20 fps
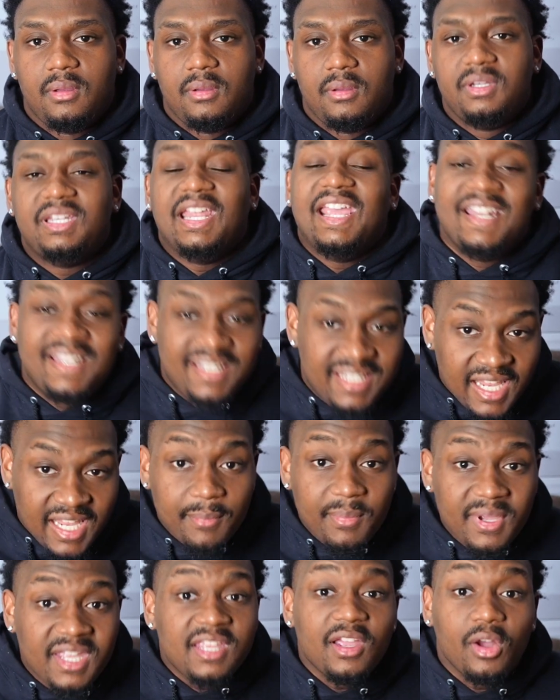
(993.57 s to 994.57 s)
They
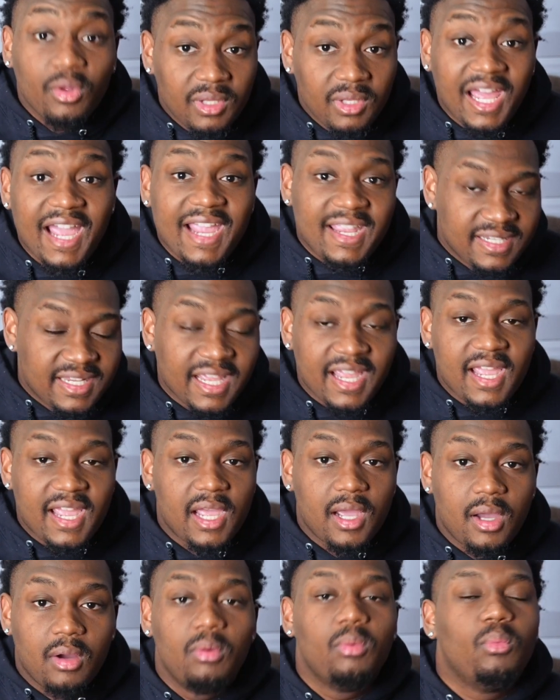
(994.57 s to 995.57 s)
dimming your light
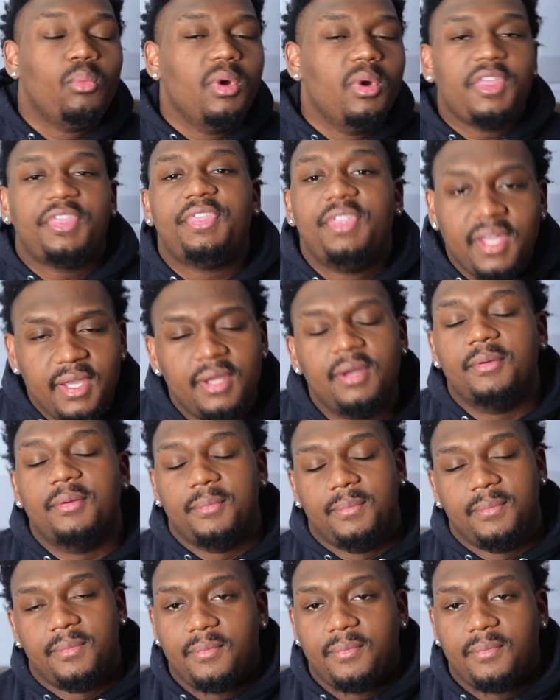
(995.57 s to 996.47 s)
down with them.